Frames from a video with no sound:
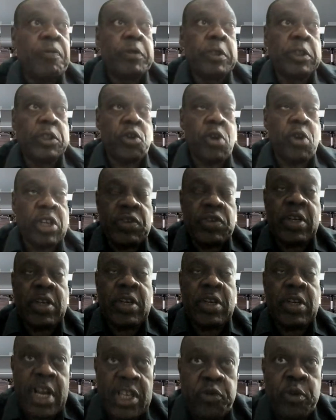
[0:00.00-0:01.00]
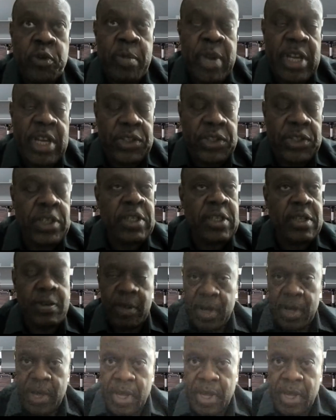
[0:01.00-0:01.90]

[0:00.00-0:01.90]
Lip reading: structural transformation,